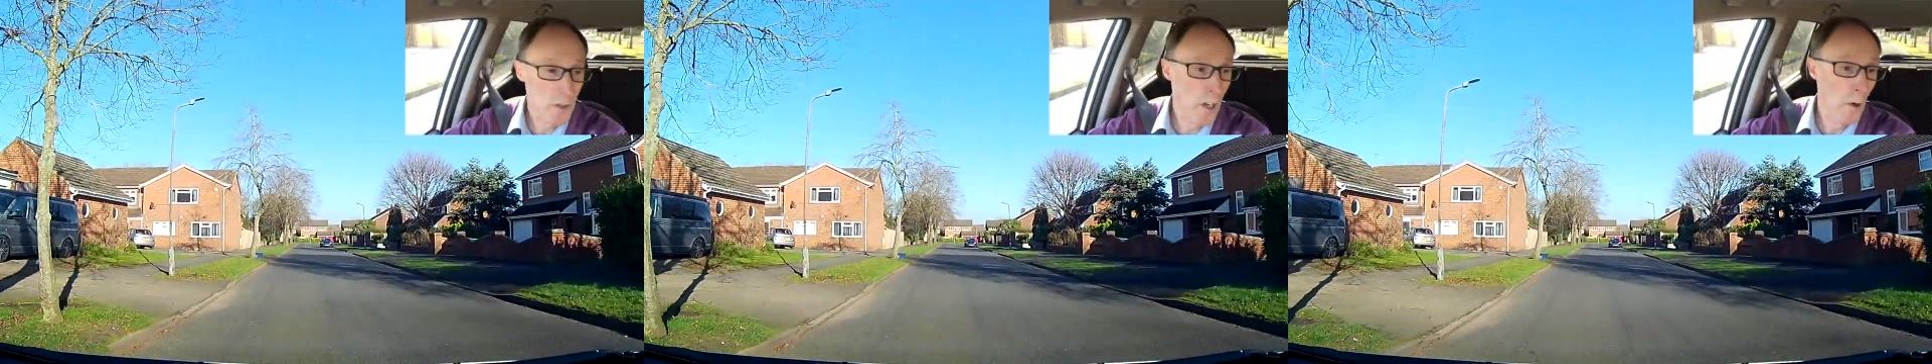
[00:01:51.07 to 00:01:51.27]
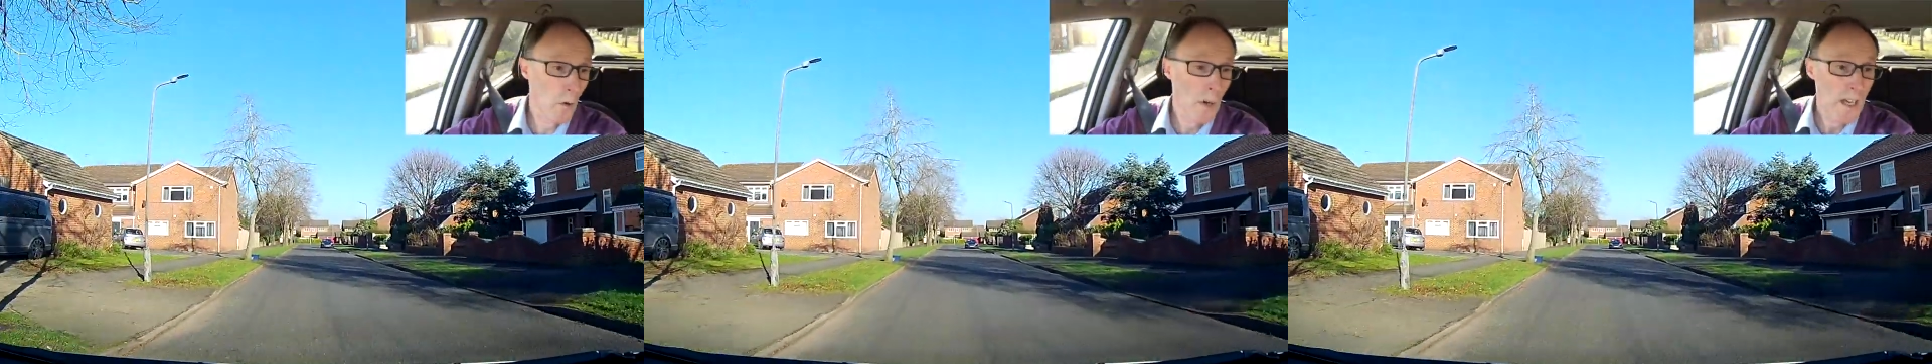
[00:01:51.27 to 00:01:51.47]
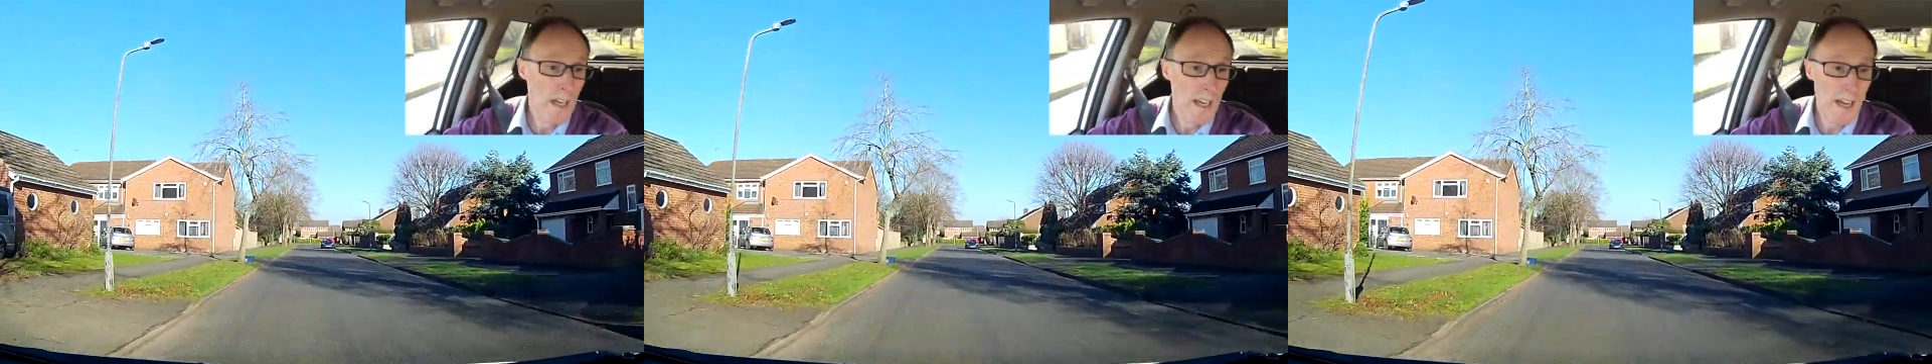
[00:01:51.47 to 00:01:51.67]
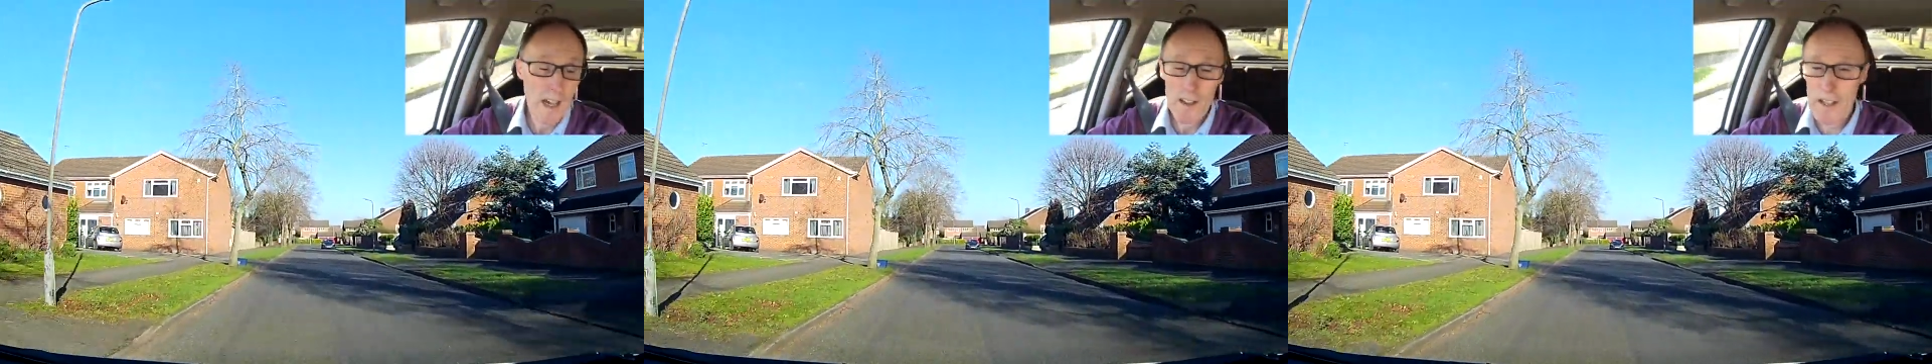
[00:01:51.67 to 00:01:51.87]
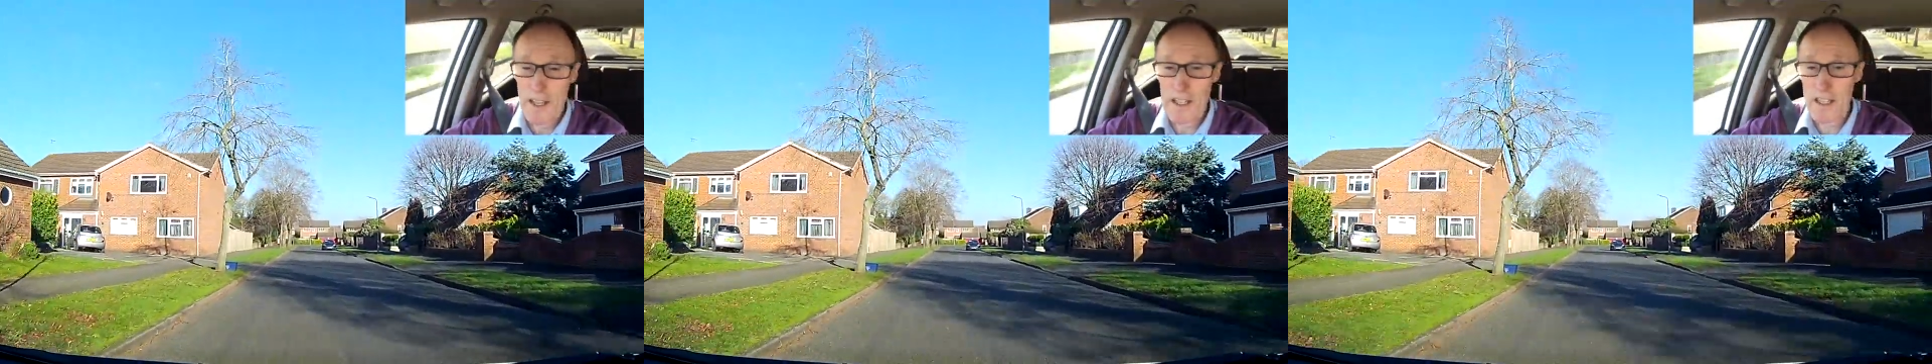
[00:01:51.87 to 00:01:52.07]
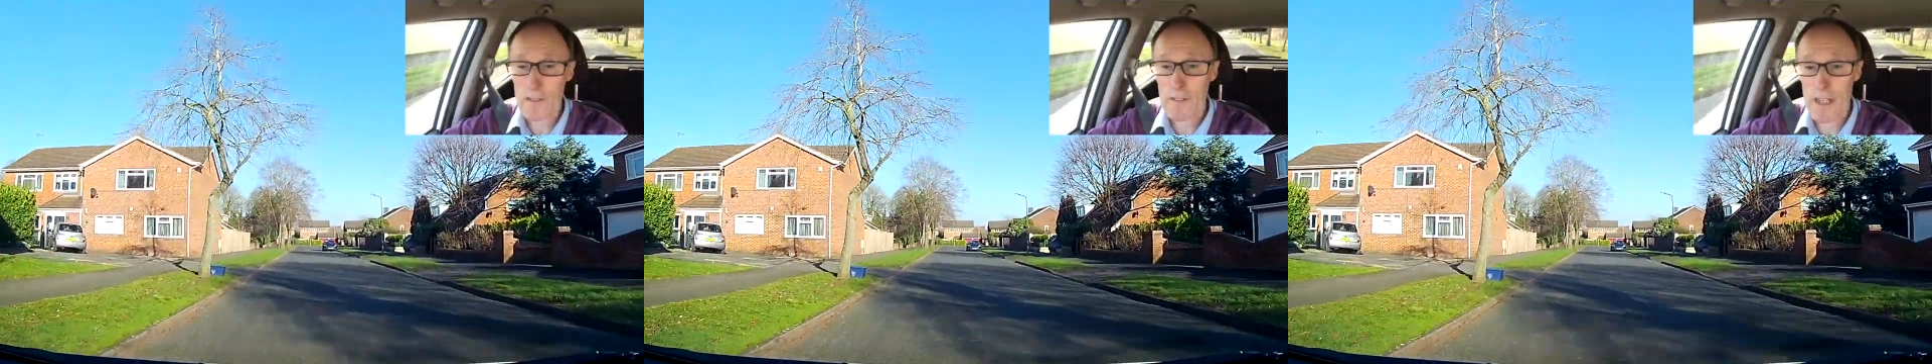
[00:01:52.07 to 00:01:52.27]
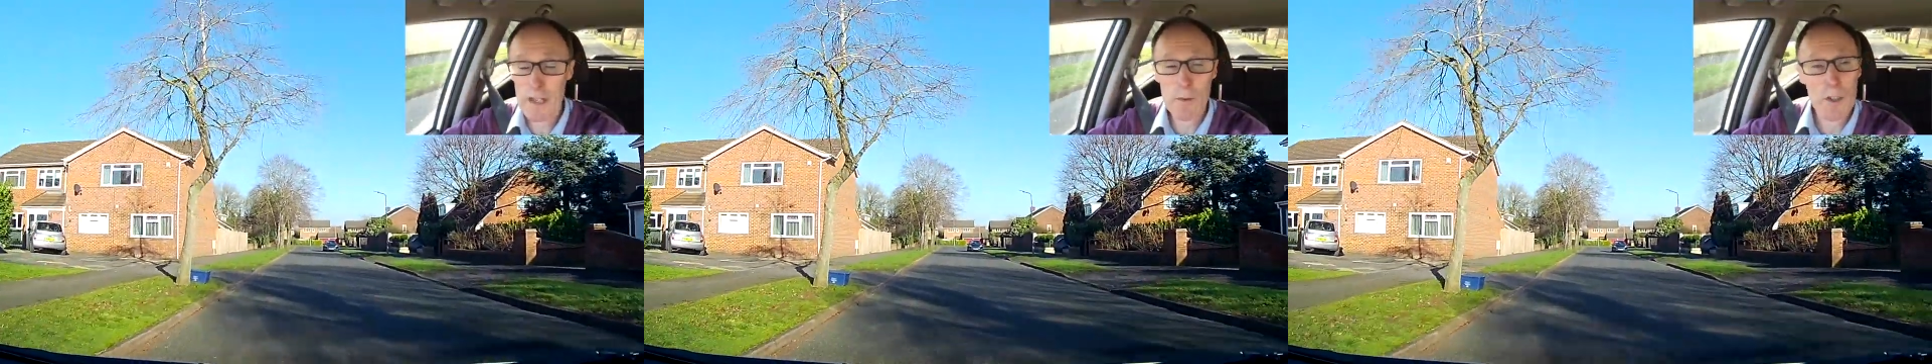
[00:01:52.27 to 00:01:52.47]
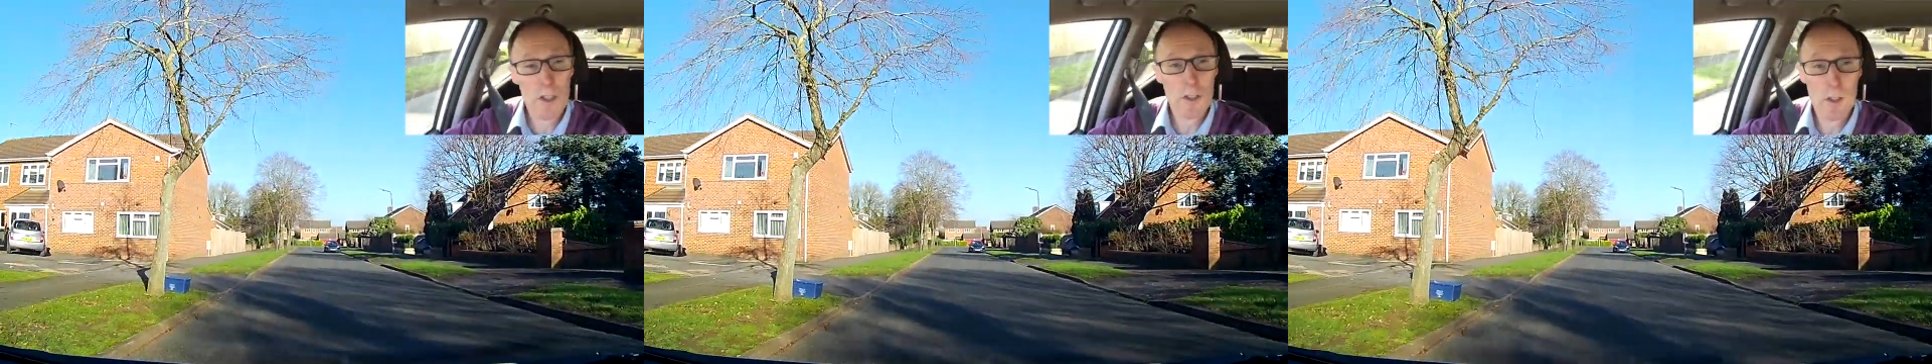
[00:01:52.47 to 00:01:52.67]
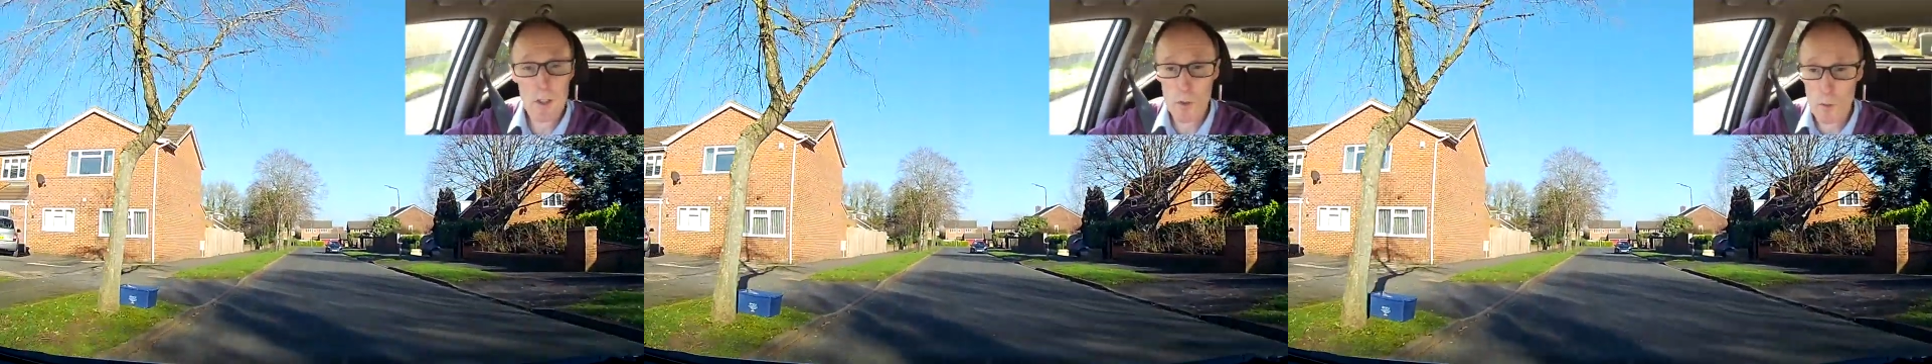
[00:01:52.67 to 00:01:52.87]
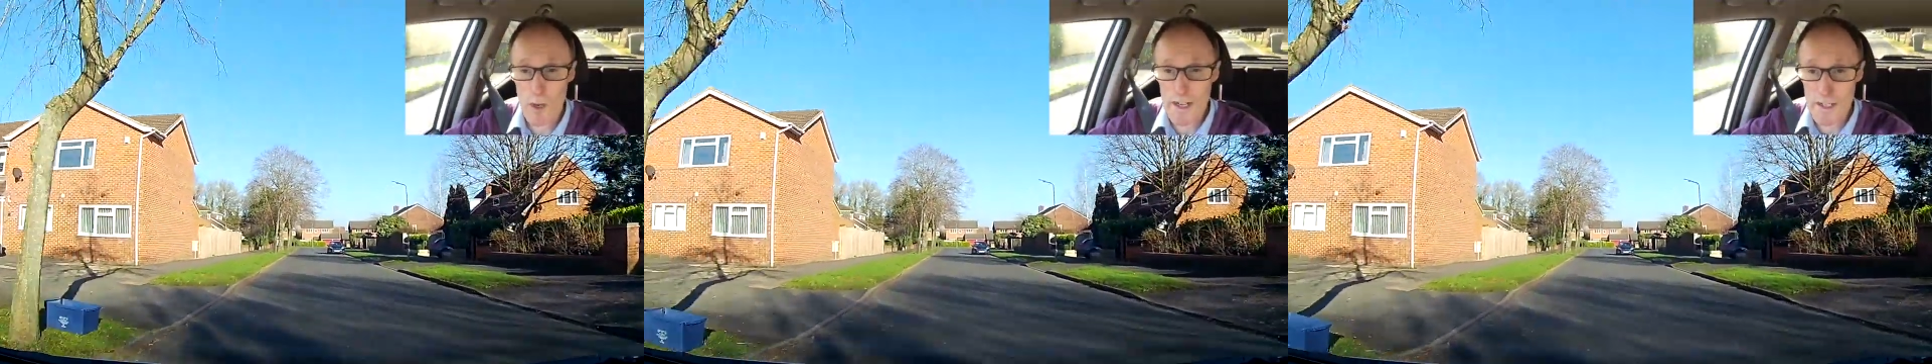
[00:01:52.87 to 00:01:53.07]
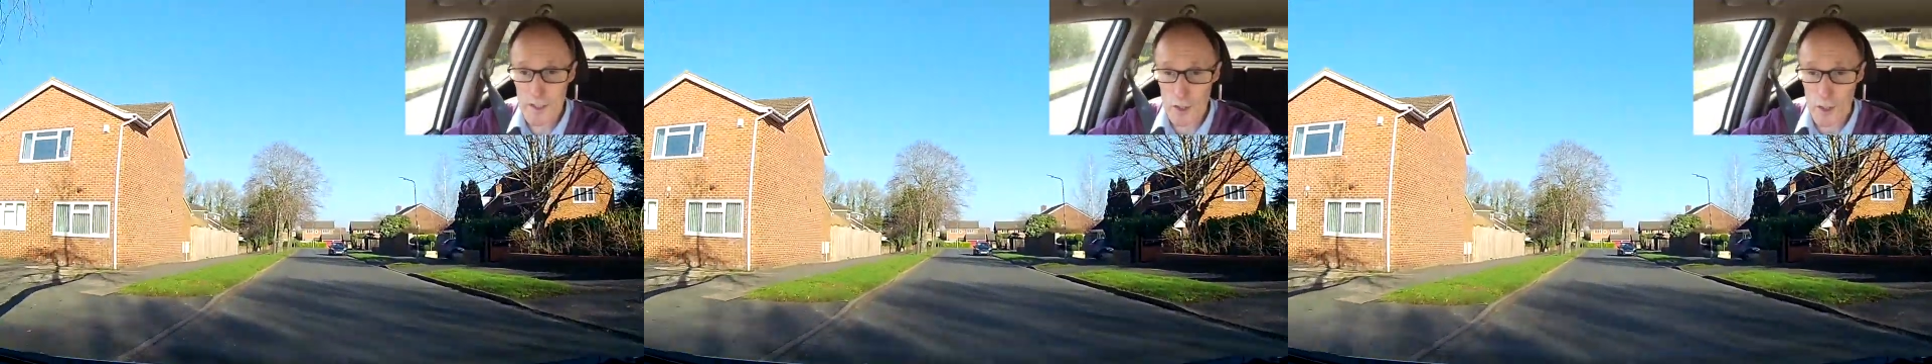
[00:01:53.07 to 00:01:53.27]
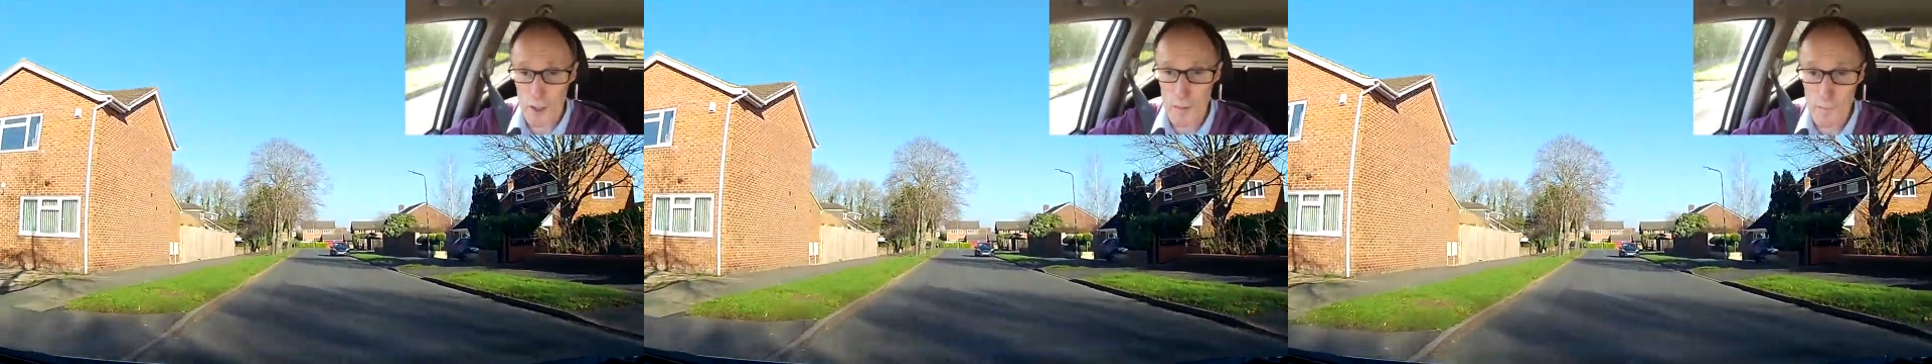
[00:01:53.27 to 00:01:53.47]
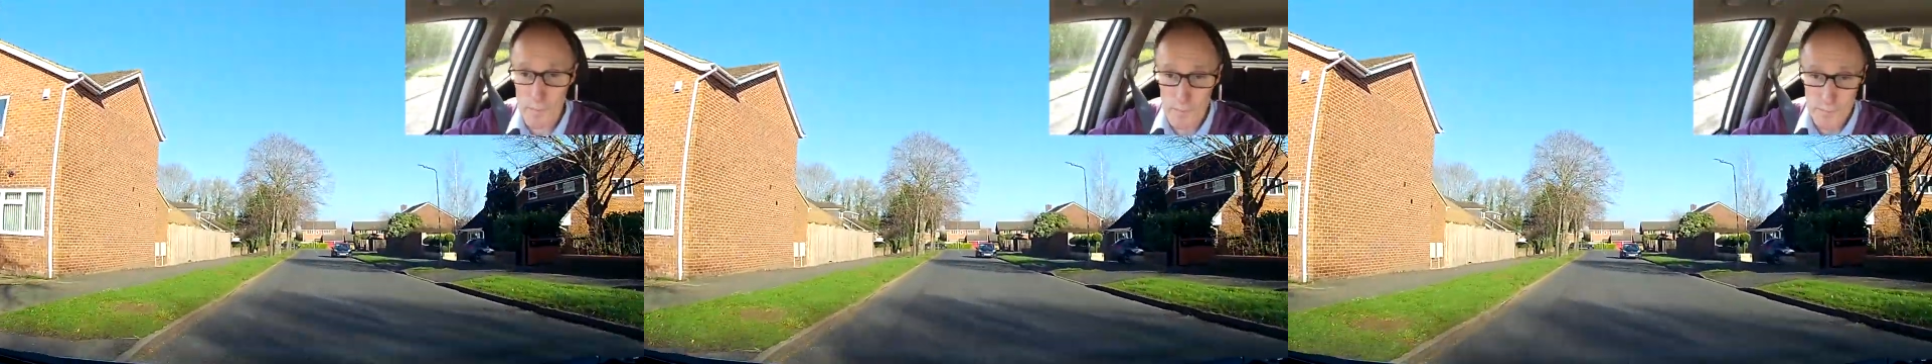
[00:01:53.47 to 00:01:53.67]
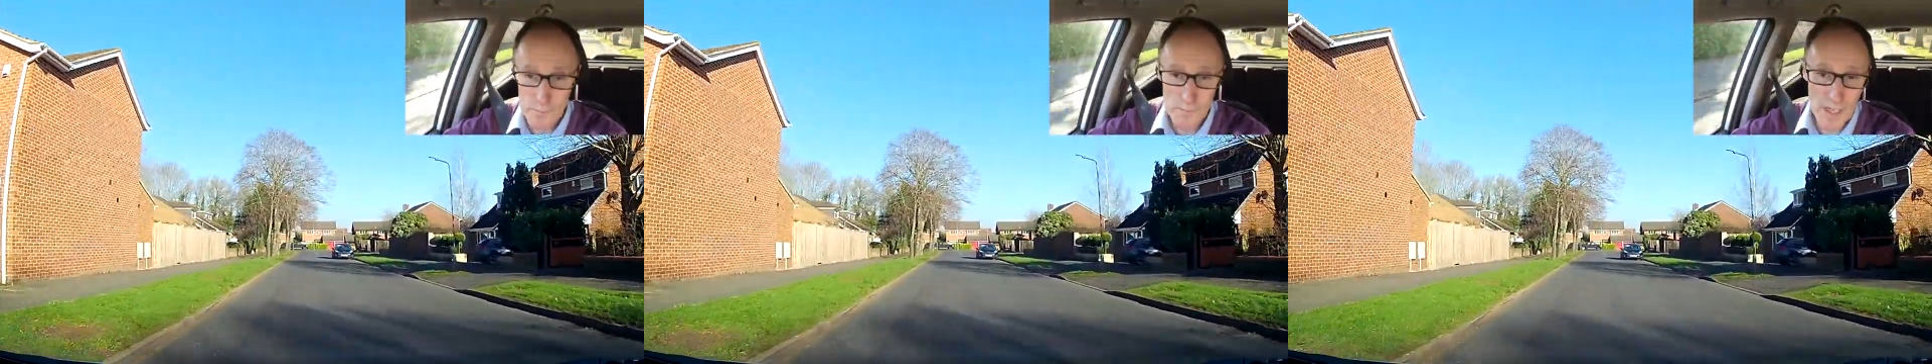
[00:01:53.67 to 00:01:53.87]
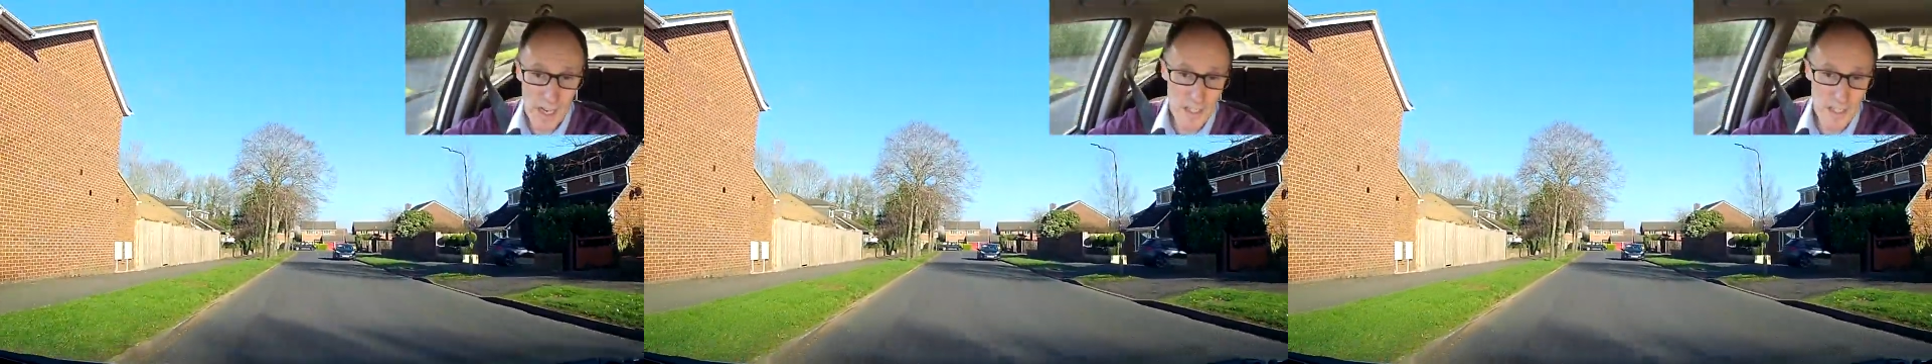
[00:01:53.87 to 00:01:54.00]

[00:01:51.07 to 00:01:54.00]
So, at the end of here, we're going to do a right turn,